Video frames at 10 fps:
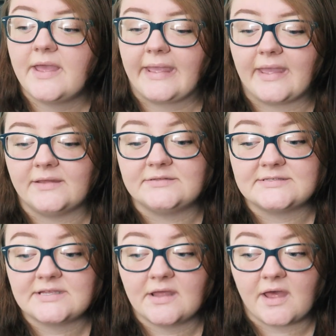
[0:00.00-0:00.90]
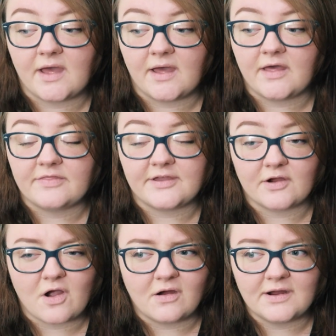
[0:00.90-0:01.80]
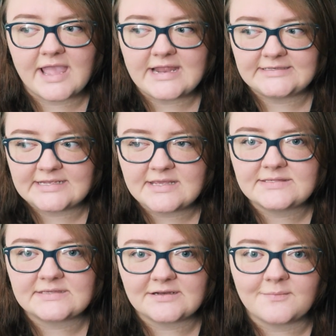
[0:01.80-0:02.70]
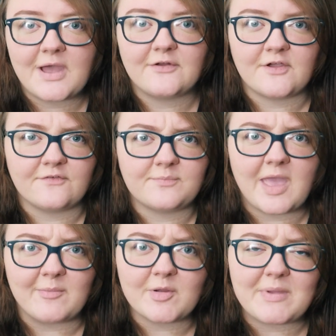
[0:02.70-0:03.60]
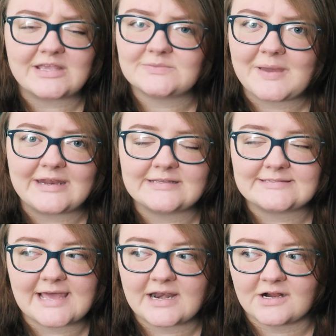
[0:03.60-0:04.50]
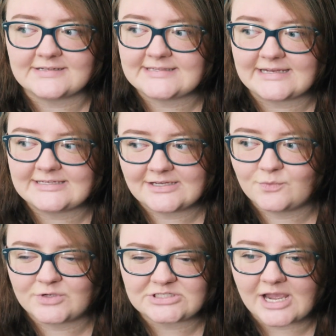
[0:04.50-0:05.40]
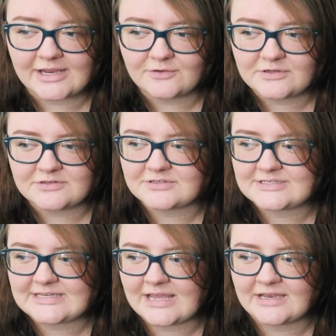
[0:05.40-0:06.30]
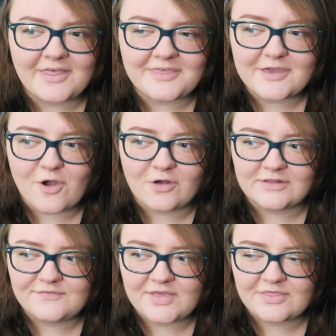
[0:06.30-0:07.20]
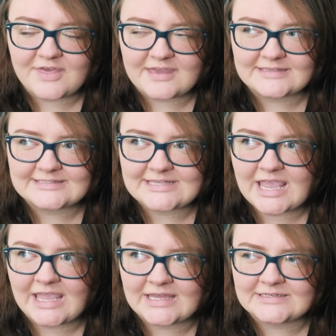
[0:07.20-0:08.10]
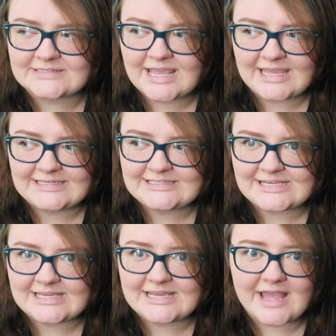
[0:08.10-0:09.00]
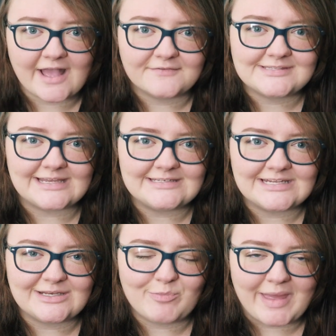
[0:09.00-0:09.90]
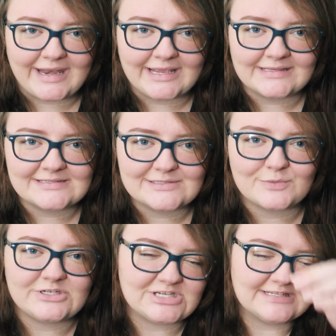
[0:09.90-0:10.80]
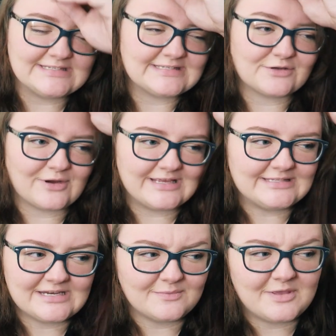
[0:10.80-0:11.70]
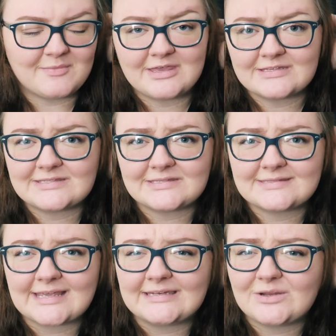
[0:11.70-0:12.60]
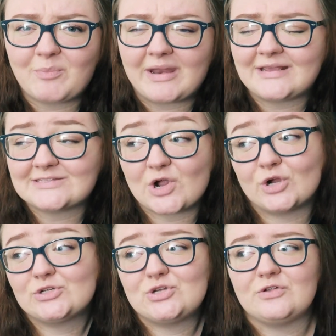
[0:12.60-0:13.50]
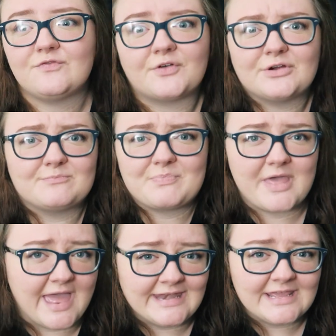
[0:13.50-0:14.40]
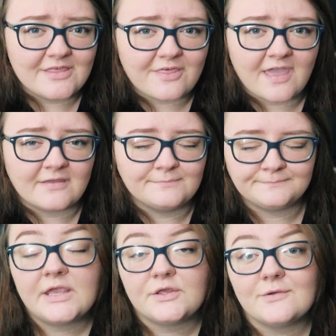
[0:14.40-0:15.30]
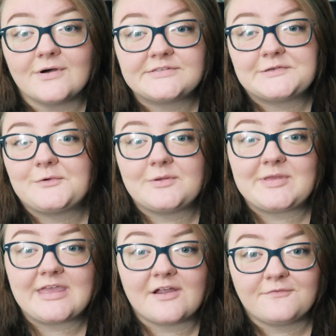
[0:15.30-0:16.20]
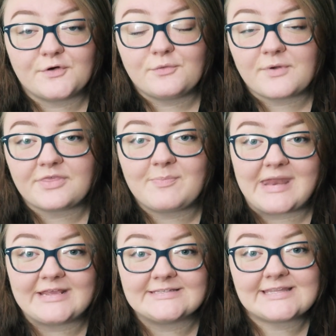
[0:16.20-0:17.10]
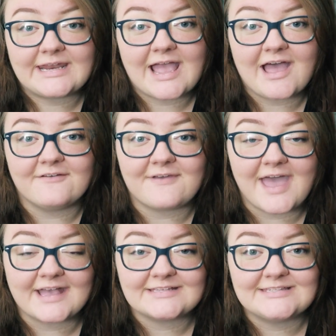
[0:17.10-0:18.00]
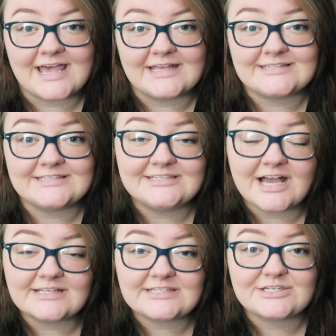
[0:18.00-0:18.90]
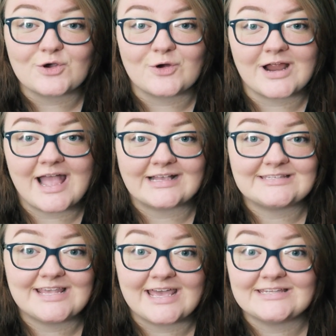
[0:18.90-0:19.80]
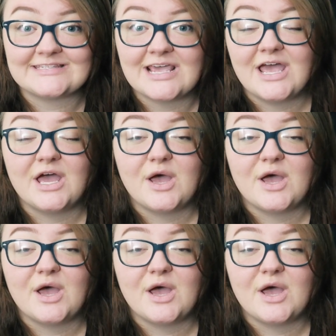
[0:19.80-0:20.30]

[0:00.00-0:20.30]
And uh, there are a decent amount of paper-based beddings that are scented, which I don't understand. I think All Living Things and Kaytee have scented beddings, which is crazy to me because scented beddings aren't good for anything. You also want to be careful with beddings that have excess dust or excess